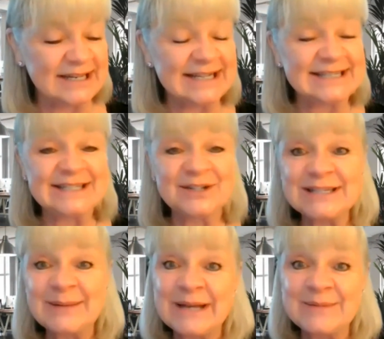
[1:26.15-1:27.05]
And I still
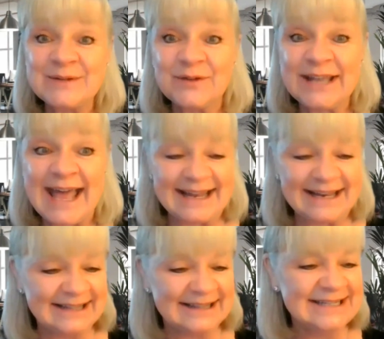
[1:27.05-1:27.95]
sometimes
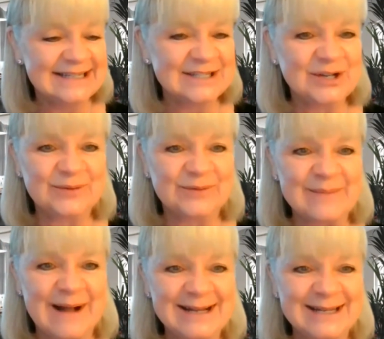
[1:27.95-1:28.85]
forget. And Linda's good at
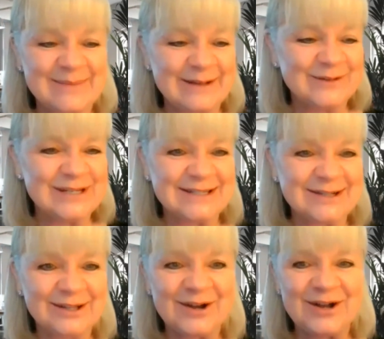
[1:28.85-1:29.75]
reminding me if she's
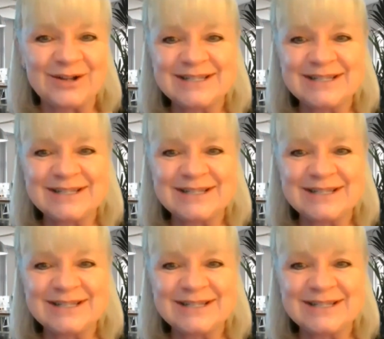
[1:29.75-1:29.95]
on the call.